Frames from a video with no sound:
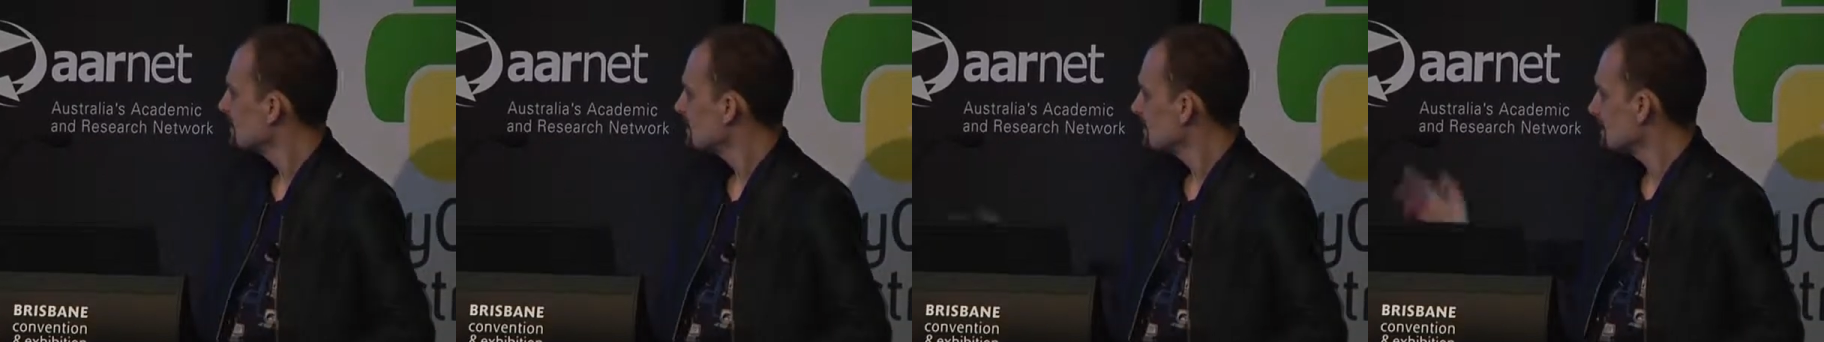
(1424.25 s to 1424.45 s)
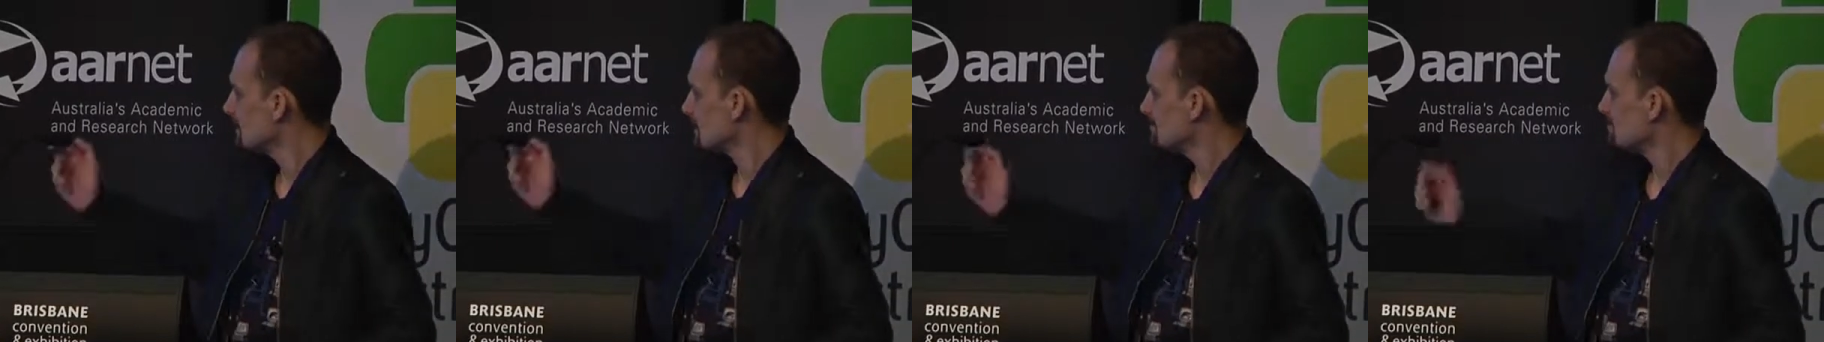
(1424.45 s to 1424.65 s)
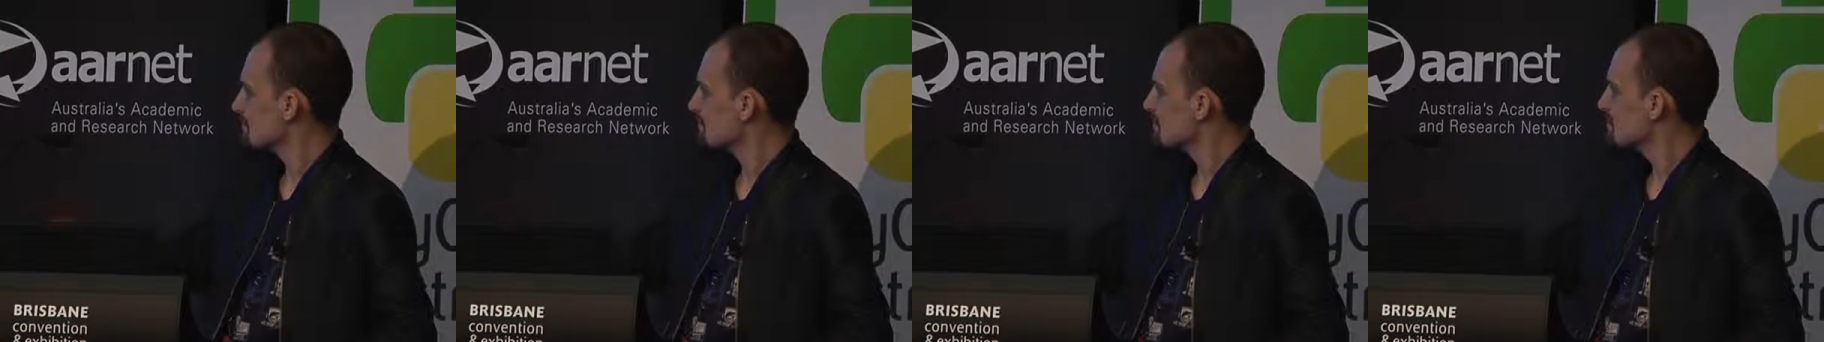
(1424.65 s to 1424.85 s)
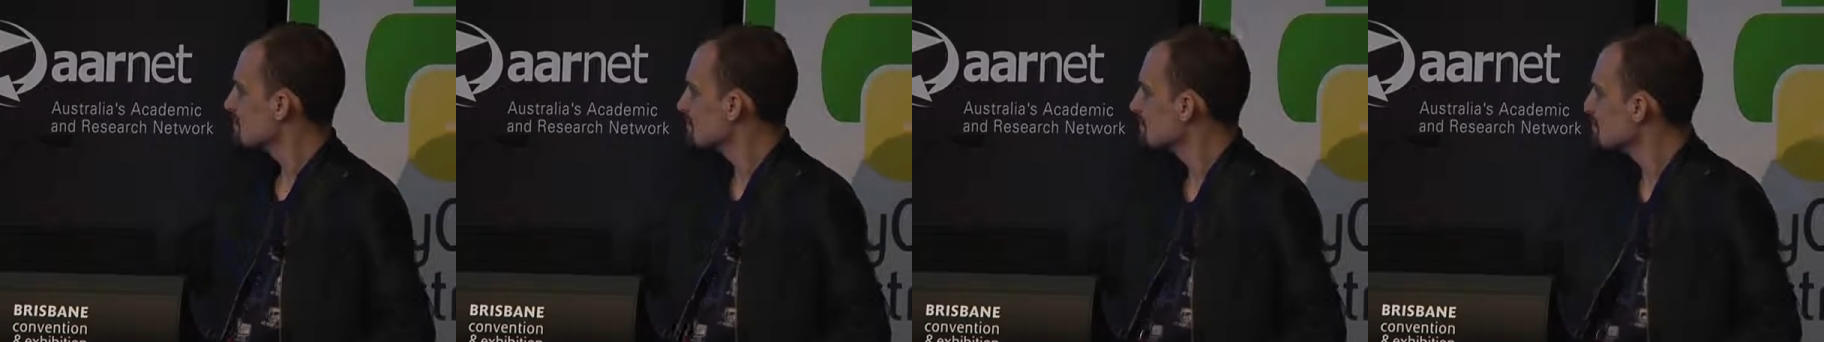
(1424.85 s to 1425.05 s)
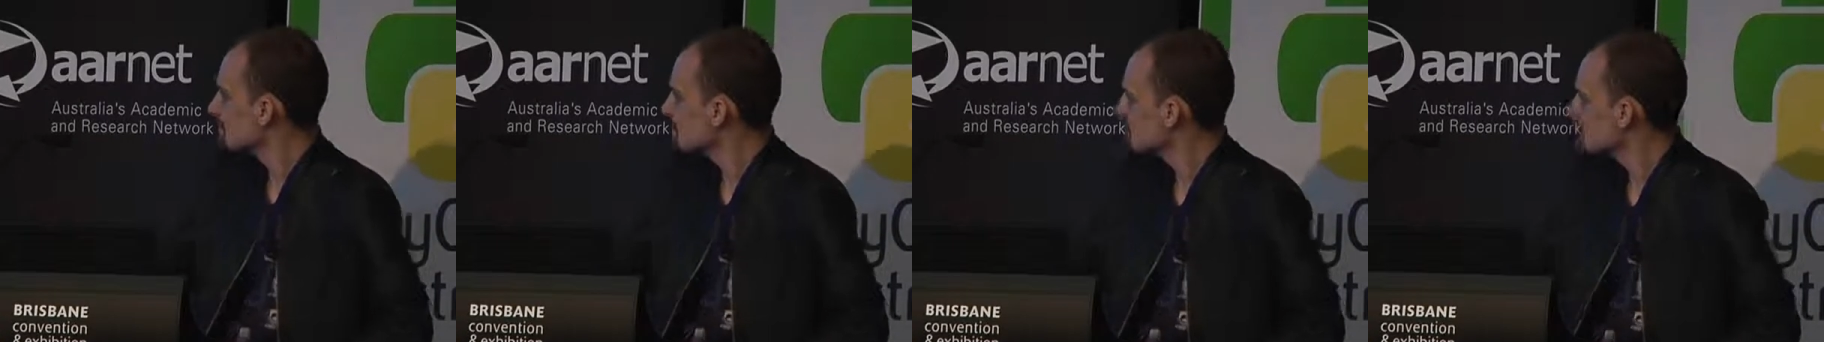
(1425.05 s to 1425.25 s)
you get
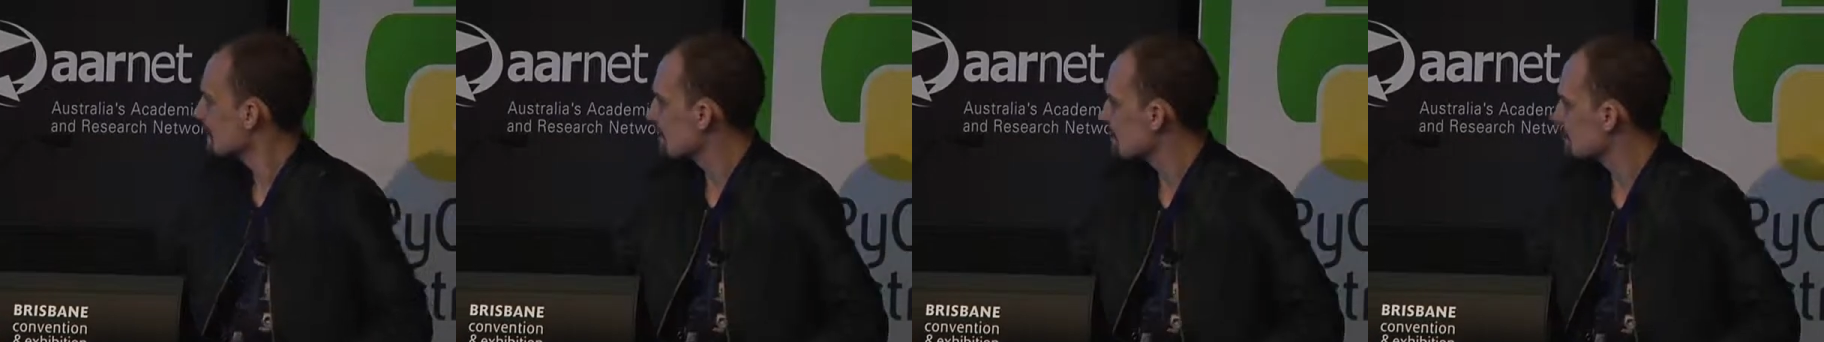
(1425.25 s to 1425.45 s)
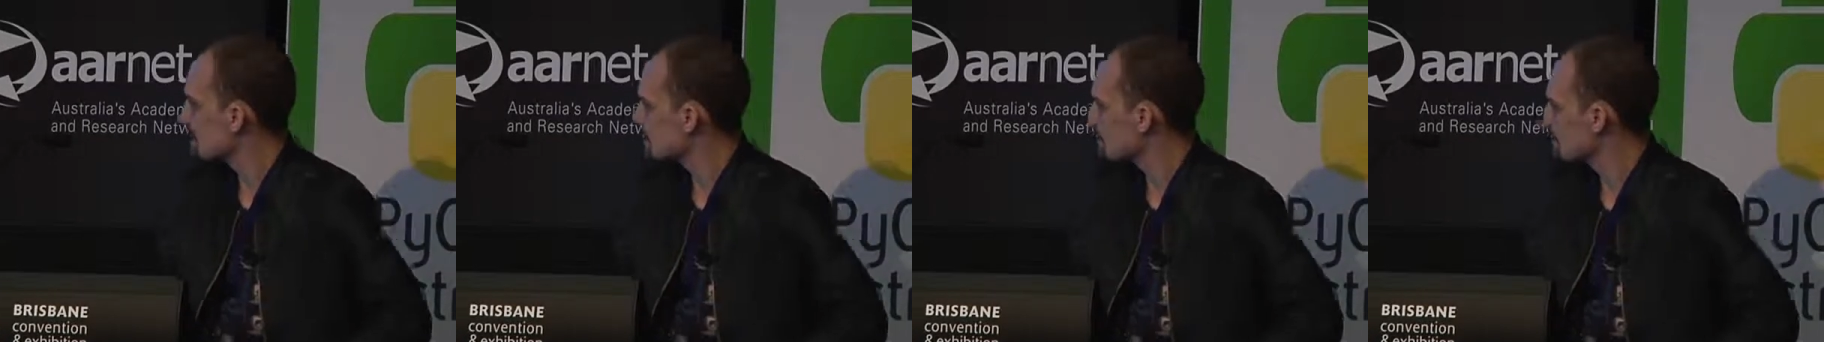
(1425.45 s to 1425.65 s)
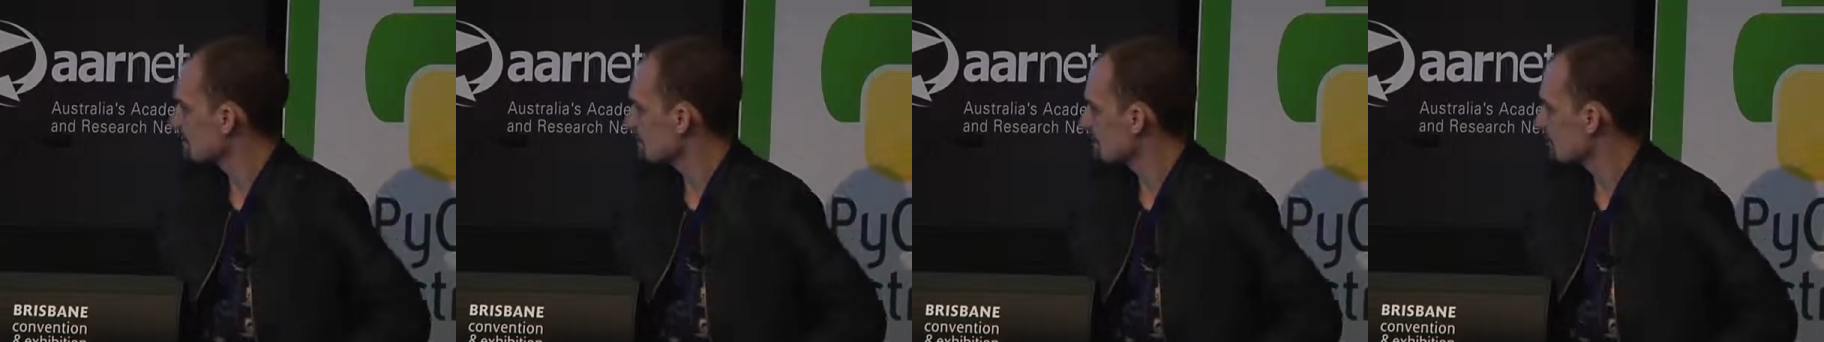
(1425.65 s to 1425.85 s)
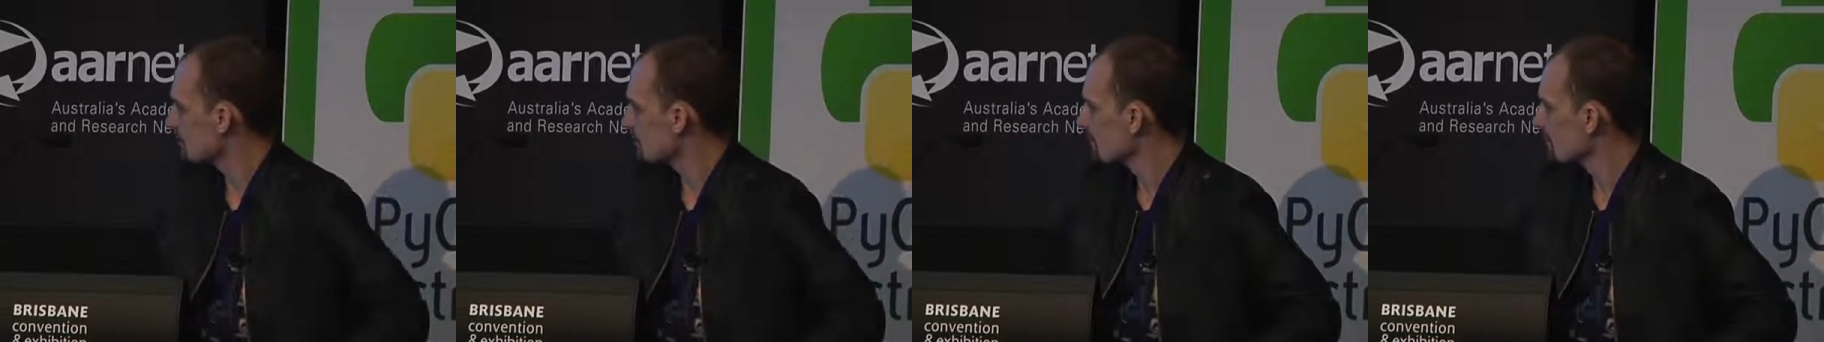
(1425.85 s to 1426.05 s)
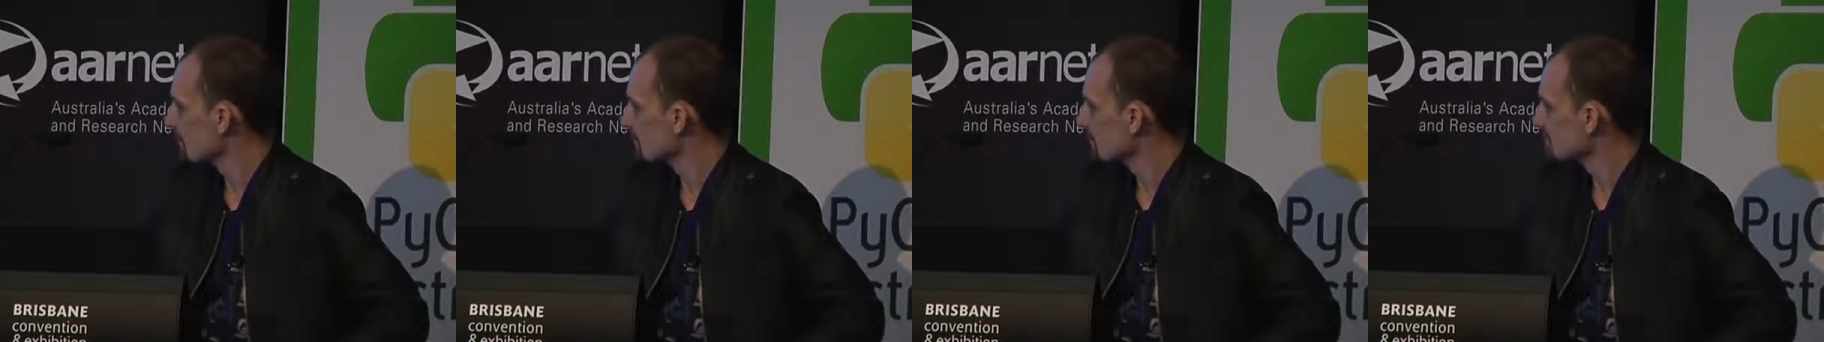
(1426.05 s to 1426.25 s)
stack traces that
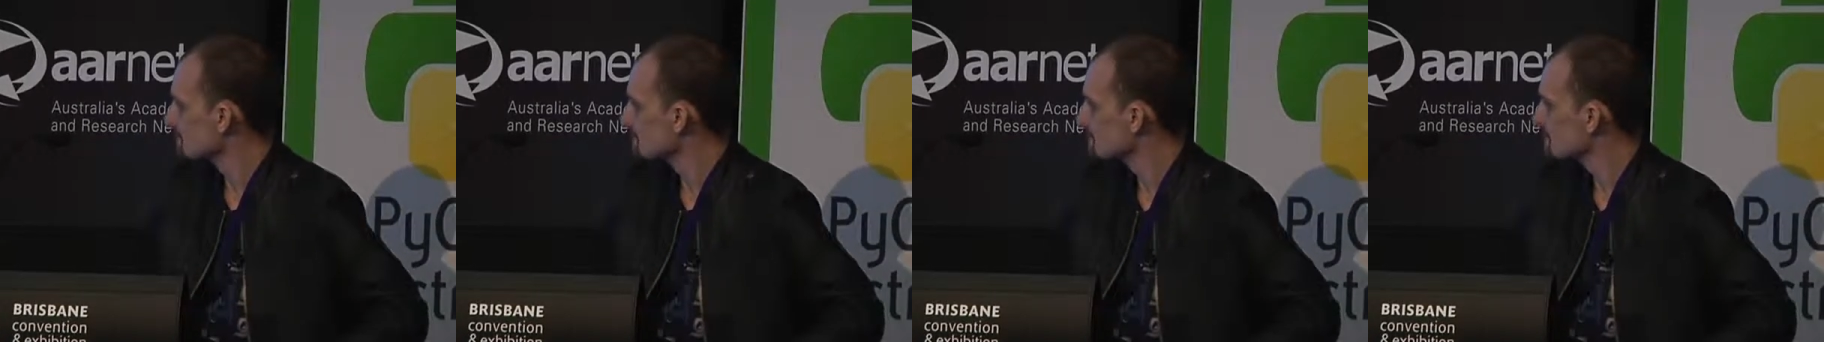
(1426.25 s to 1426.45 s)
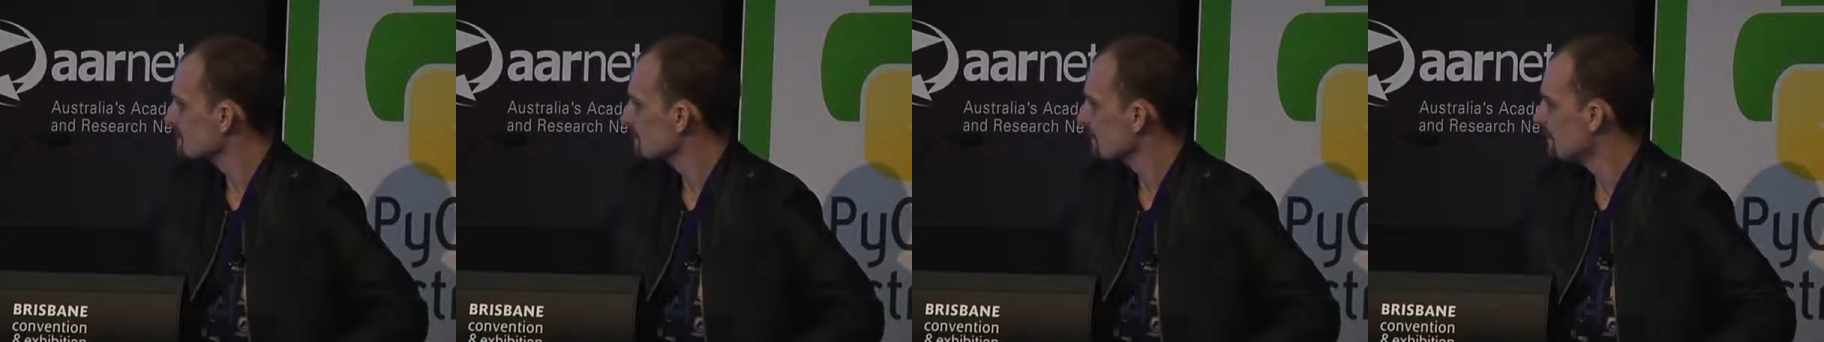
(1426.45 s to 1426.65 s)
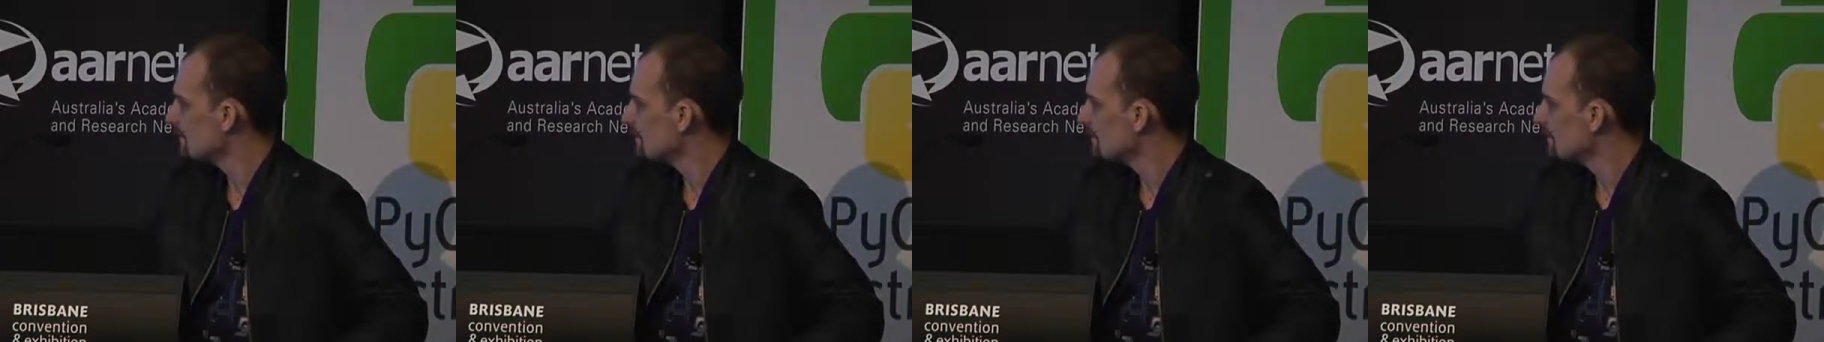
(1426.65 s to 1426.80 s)
look like this.